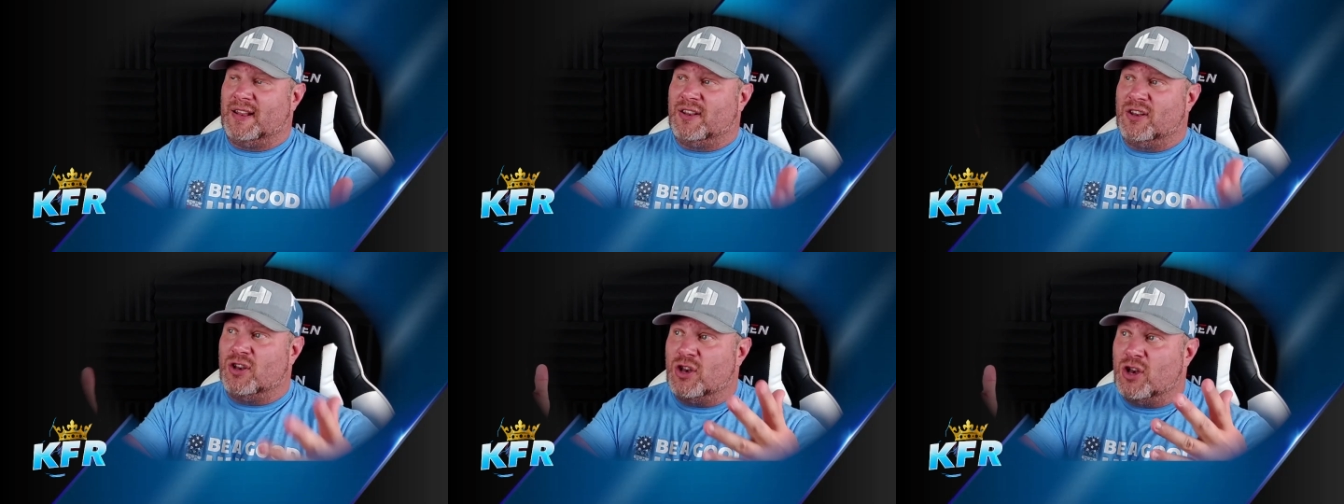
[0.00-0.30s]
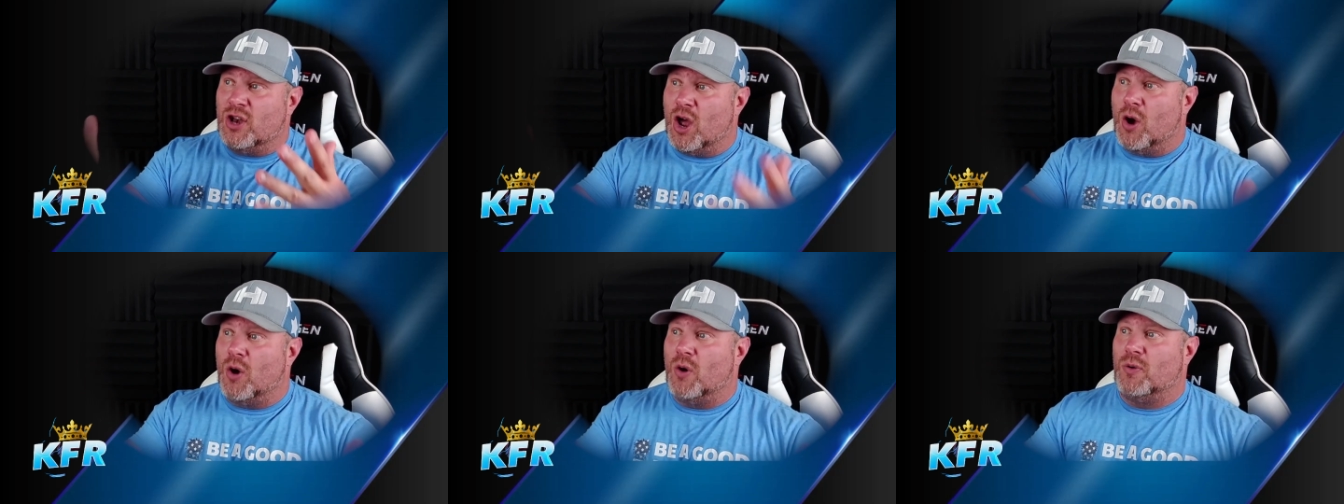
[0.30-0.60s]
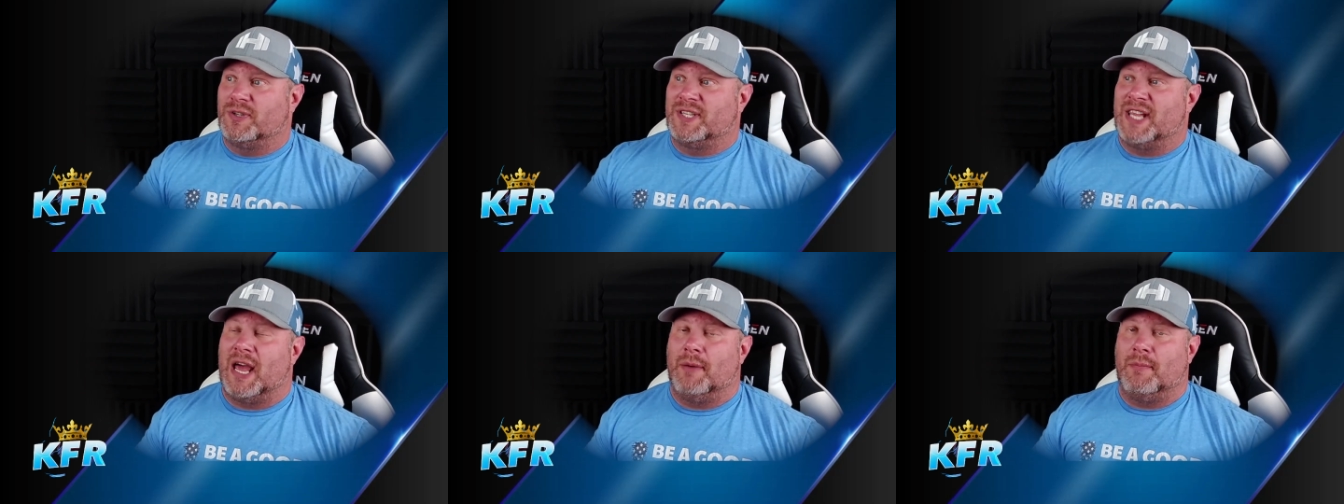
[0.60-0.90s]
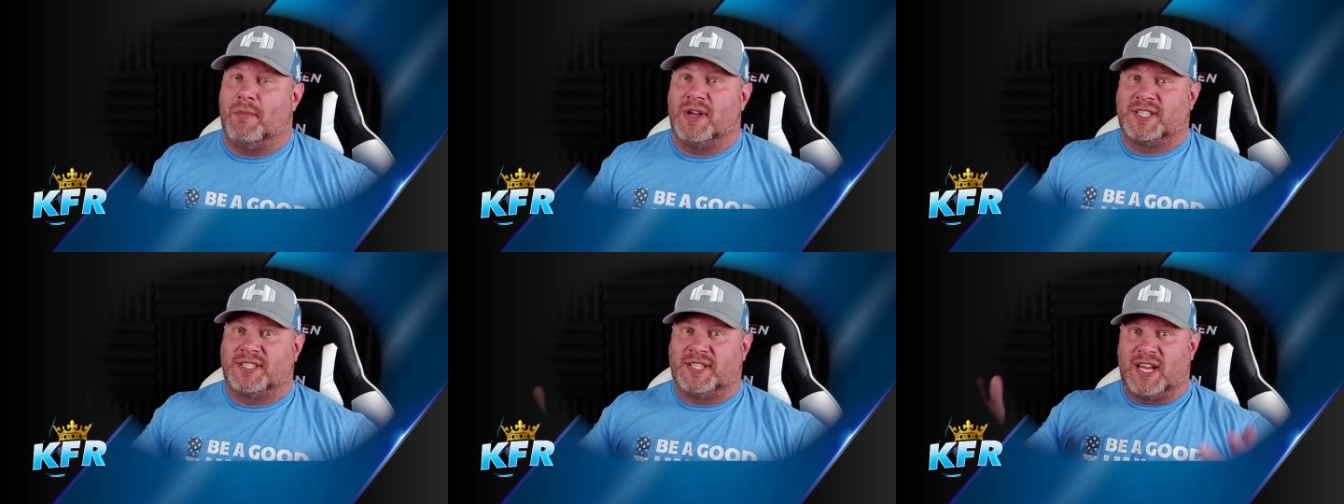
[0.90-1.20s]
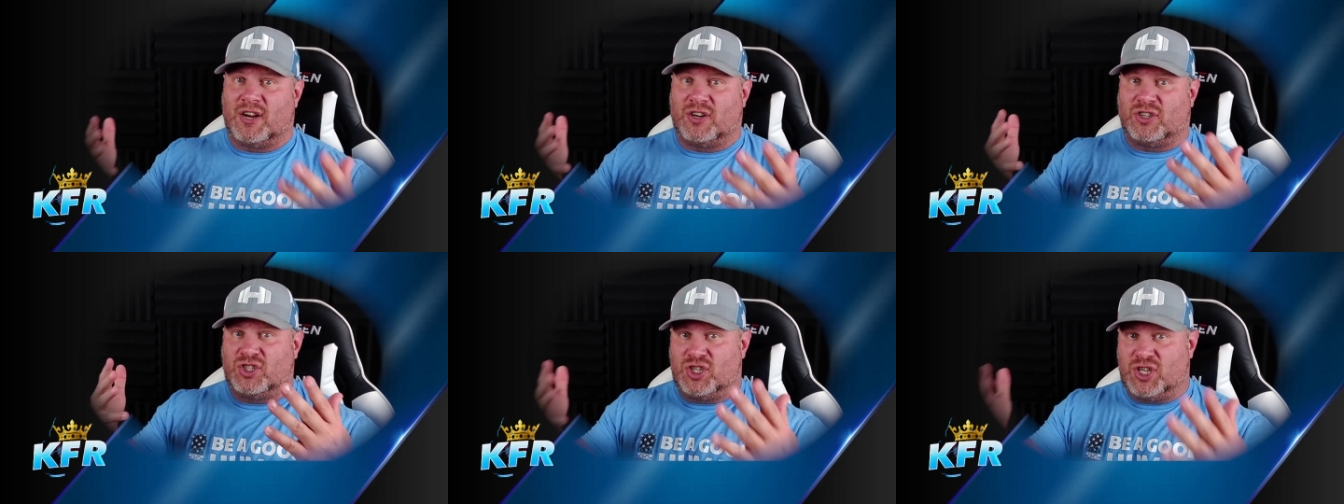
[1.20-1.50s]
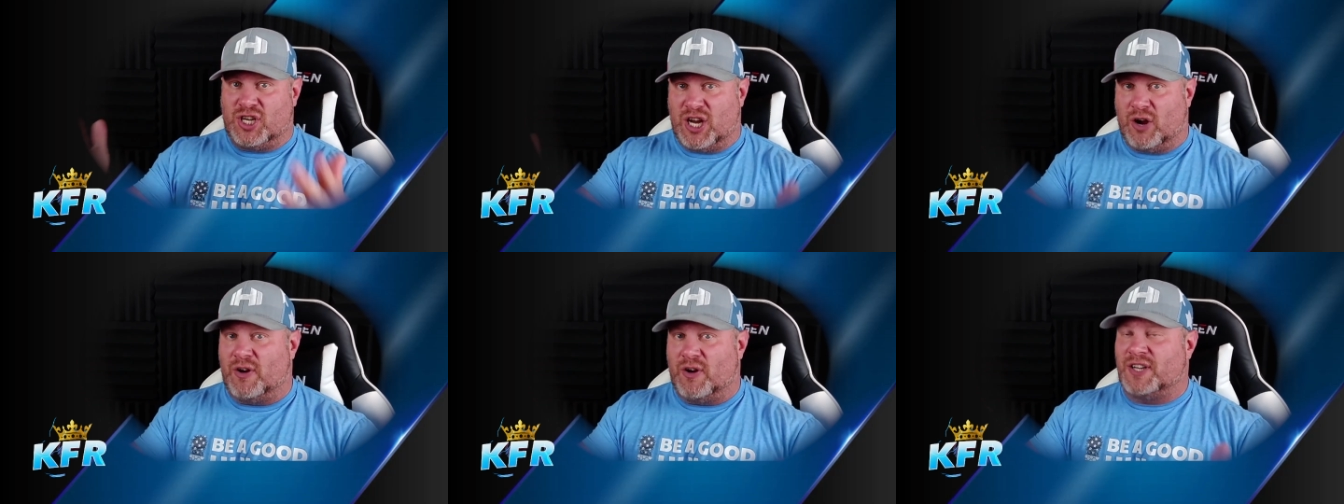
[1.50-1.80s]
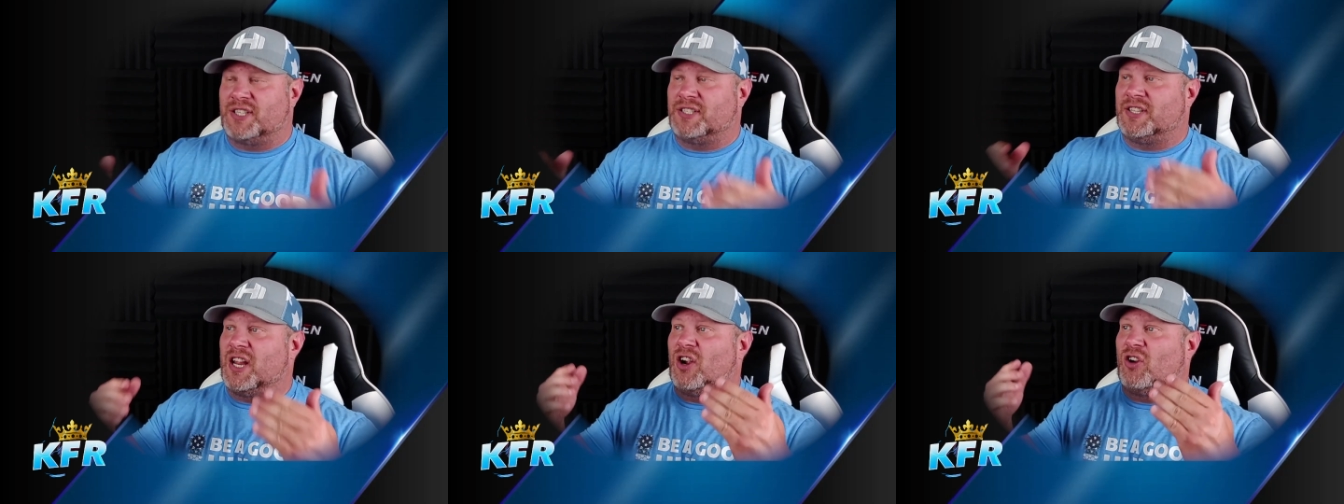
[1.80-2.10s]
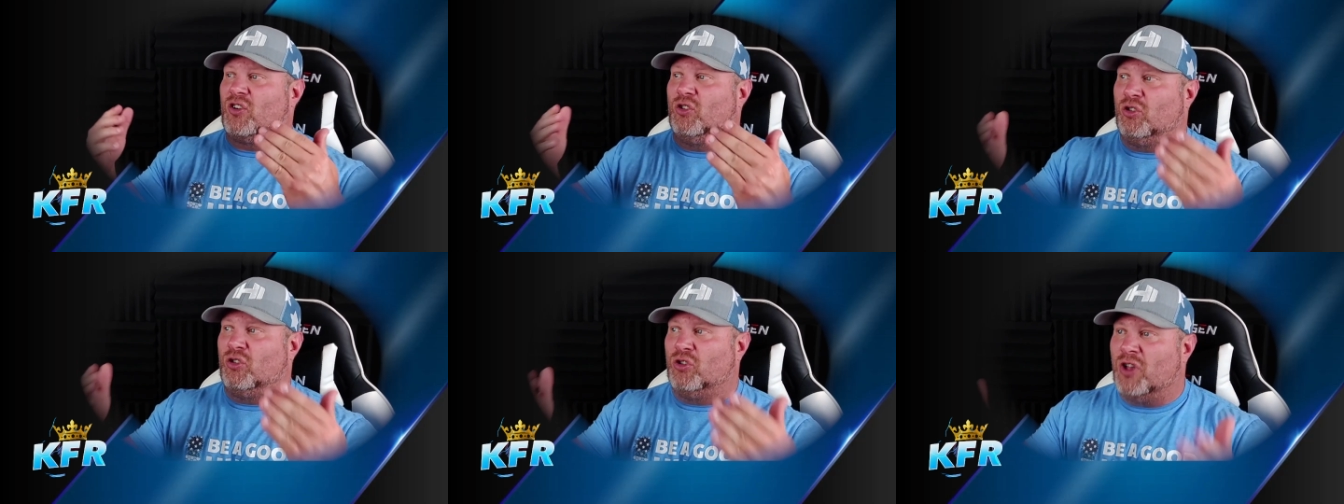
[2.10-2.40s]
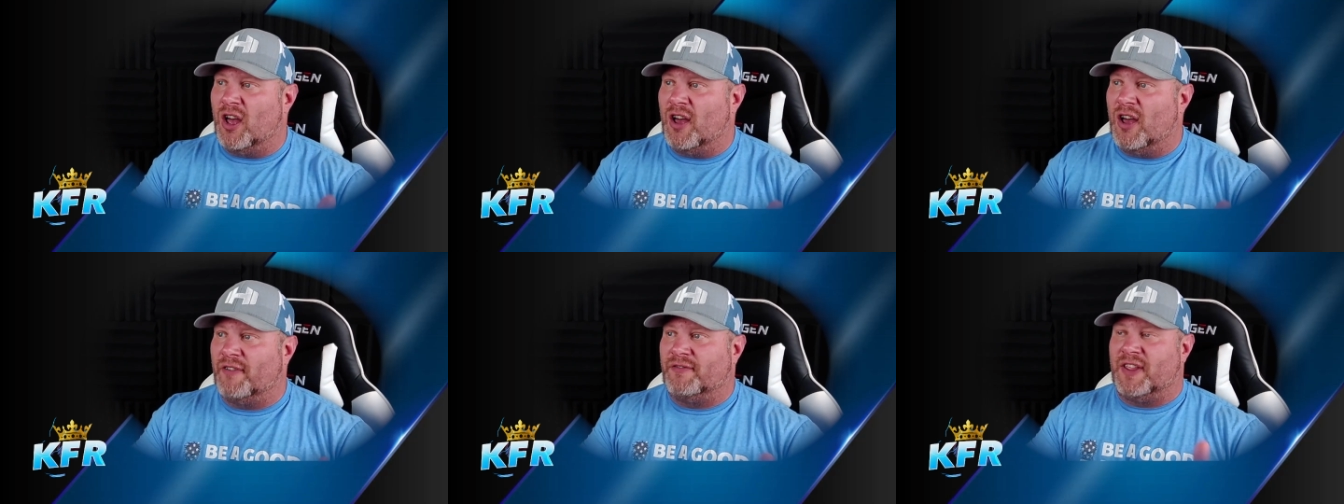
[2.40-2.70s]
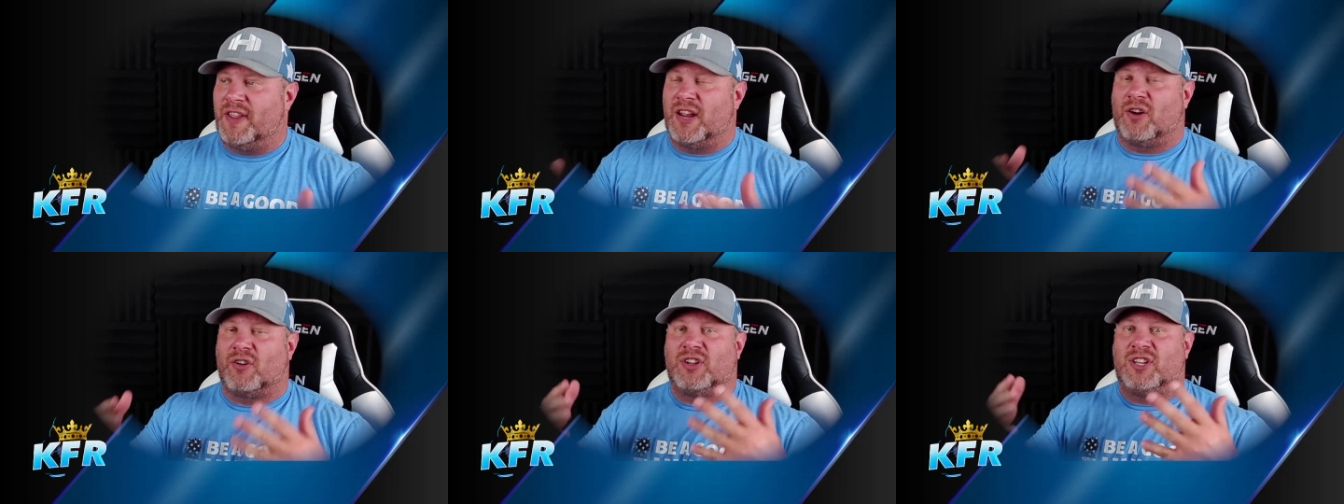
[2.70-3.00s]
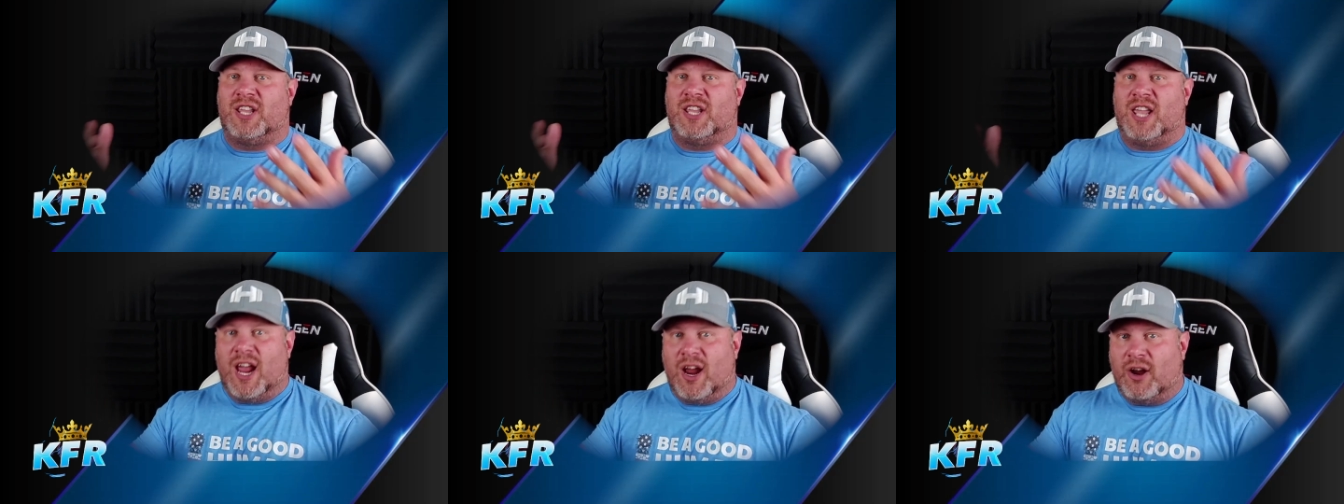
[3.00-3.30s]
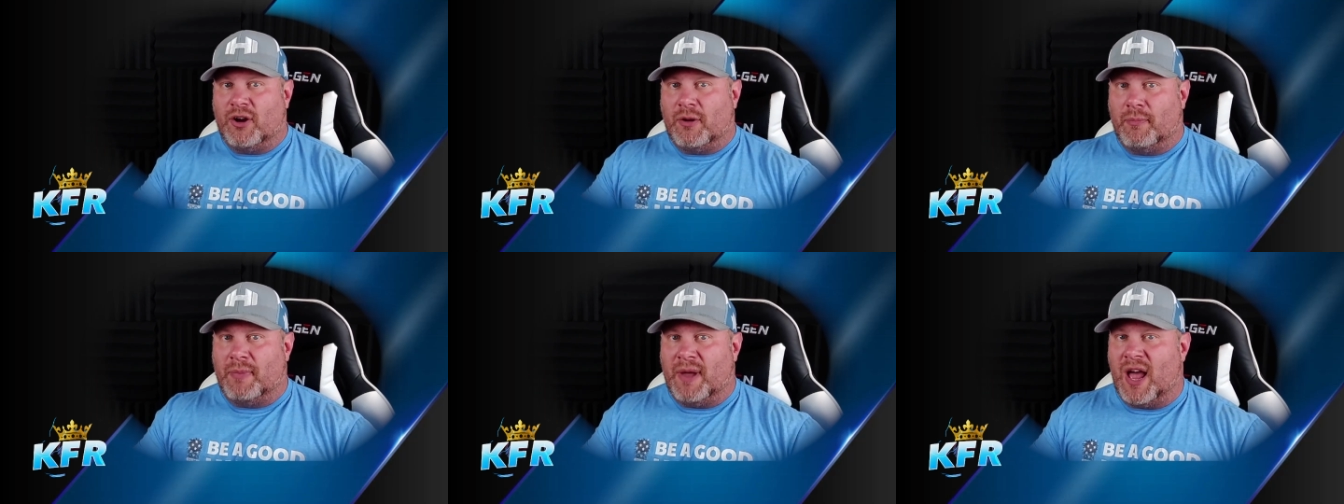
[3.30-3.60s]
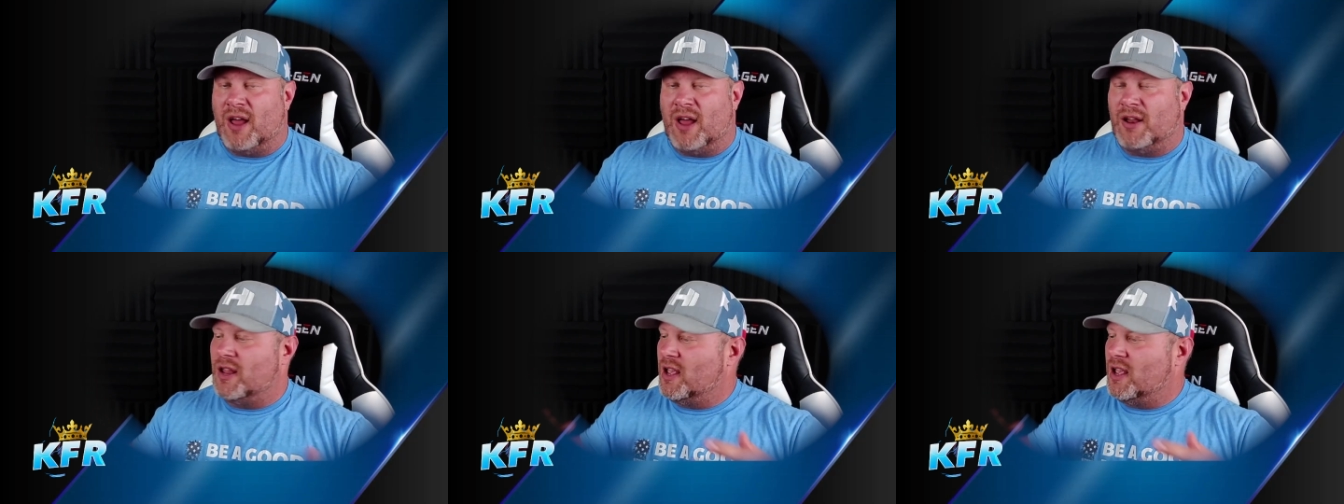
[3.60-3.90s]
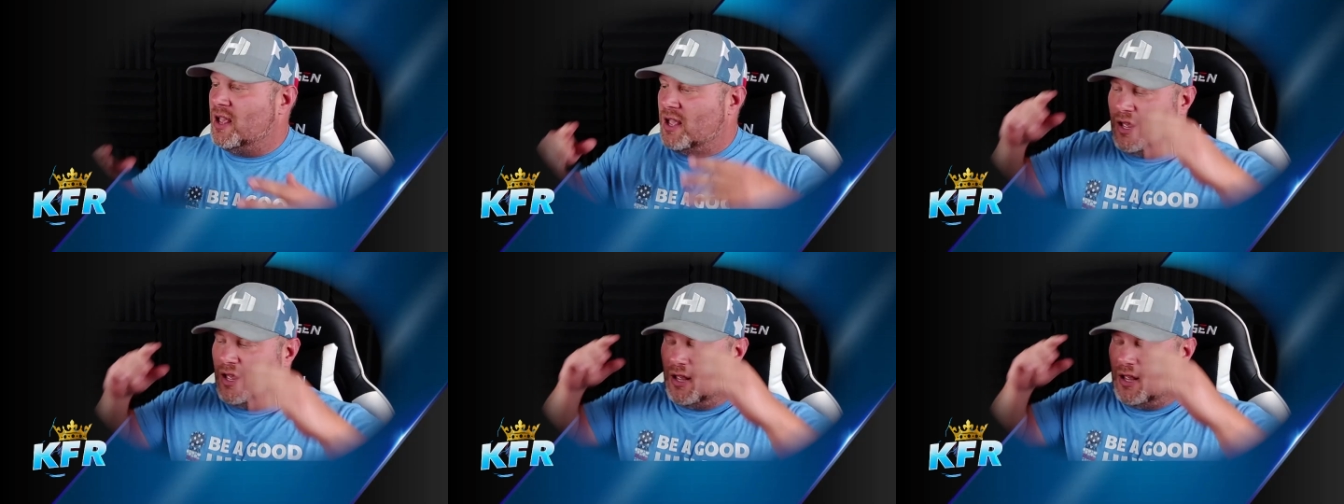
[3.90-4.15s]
knows how much they are cherished, they are loved, they are cared about.